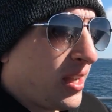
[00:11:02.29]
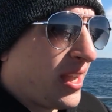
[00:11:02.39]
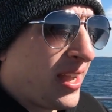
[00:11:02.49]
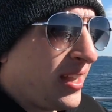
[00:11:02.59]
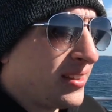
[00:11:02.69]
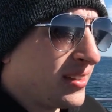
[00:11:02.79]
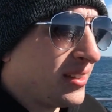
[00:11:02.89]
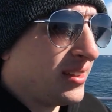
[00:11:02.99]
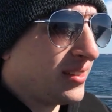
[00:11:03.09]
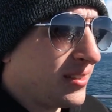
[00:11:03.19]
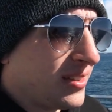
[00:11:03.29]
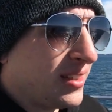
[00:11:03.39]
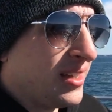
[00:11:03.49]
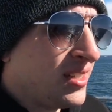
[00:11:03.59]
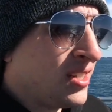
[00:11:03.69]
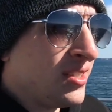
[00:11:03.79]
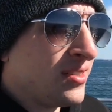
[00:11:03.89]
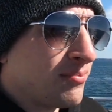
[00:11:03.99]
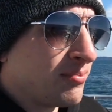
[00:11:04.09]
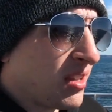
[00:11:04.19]
and it's
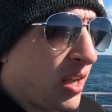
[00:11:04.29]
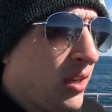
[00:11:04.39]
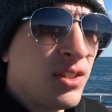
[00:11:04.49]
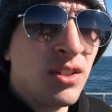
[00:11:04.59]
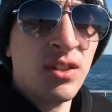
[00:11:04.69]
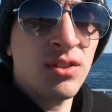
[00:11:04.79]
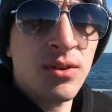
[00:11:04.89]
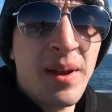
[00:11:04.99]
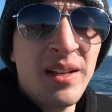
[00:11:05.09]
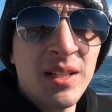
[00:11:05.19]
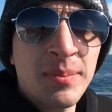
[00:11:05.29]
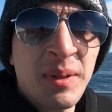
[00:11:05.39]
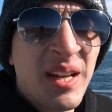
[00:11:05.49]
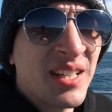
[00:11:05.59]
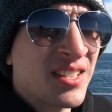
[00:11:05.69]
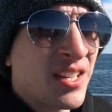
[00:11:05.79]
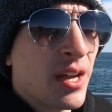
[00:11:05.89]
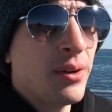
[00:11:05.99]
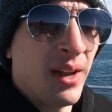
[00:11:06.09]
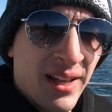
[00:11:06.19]
just a tremendous place.
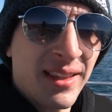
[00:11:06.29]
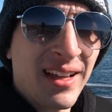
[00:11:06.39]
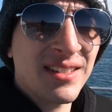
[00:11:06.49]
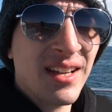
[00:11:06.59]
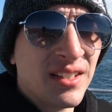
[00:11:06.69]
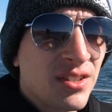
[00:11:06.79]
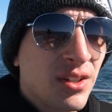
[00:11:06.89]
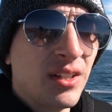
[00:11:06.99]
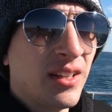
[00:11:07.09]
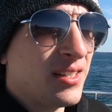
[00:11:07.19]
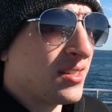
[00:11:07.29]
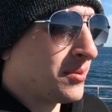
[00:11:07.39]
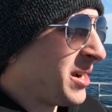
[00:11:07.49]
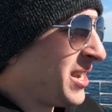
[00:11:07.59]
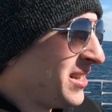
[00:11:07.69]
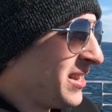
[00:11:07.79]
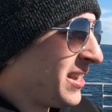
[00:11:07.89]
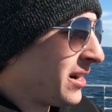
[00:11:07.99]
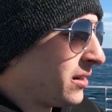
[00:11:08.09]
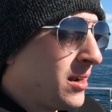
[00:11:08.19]
So that's next on the list. We're heading
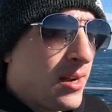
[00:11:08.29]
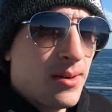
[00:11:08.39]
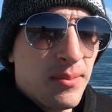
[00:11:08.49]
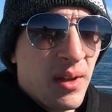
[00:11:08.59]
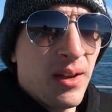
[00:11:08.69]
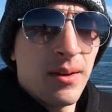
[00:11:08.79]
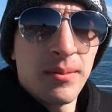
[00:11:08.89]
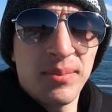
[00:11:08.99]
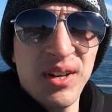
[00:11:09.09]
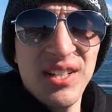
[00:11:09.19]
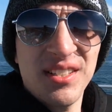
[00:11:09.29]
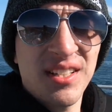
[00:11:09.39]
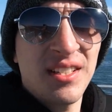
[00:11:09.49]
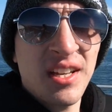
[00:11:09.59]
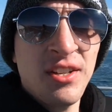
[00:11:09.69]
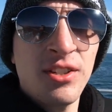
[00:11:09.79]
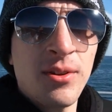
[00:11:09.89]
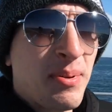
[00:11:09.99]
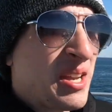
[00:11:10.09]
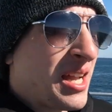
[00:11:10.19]
there. Breeze continues
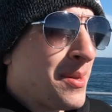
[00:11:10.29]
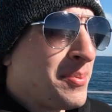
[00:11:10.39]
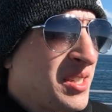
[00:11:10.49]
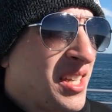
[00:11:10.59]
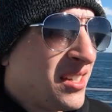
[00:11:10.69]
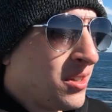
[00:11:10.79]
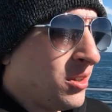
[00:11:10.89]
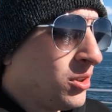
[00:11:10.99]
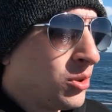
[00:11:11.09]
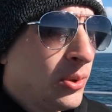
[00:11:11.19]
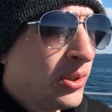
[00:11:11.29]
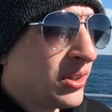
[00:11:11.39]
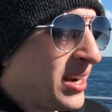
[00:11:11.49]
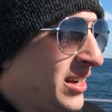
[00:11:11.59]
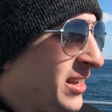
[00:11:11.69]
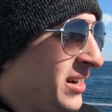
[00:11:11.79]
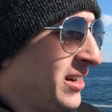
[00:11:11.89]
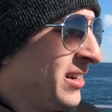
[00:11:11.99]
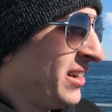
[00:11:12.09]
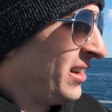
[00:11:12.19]
to pick up. It's getting a little cooler out here,
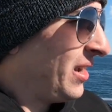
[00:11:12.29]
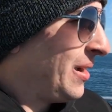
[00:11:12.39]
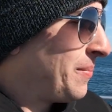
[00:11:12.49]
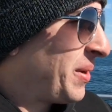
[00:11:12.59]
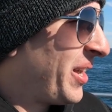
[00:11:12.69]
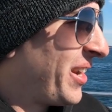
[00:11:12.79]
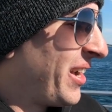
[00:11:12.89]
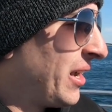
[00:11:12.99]
but